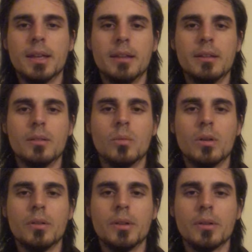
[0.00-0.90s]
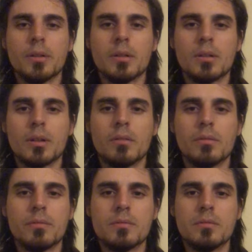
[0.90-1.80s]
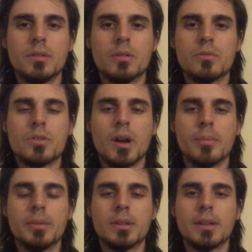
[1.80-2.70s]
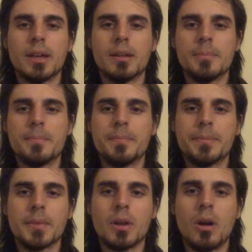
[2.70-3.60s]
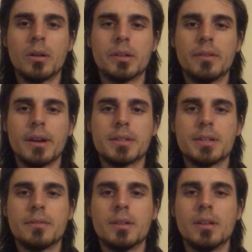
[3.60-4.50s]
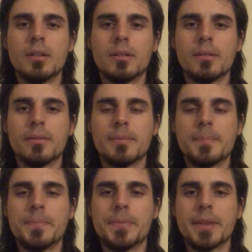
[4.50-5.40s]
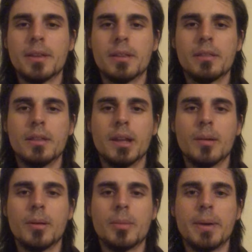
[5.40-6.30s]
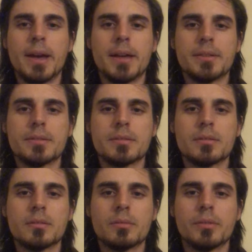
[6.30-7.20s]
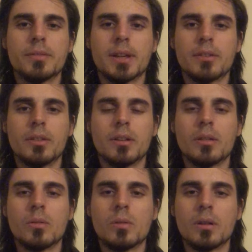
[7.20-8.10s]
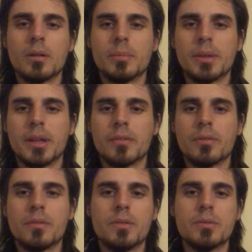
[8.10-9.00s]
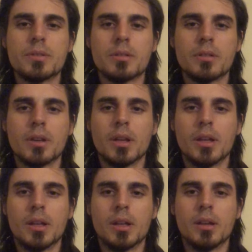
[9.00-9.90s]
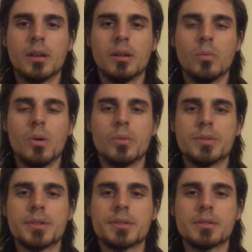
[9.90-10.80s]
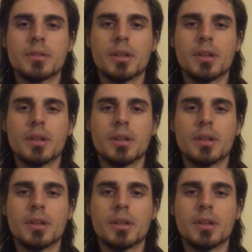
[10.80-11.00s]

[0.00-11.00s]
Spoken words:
And then while you're kind of, dropping that cognitive activity of thinking about the past, reflecting, or planning for the future, and while we're just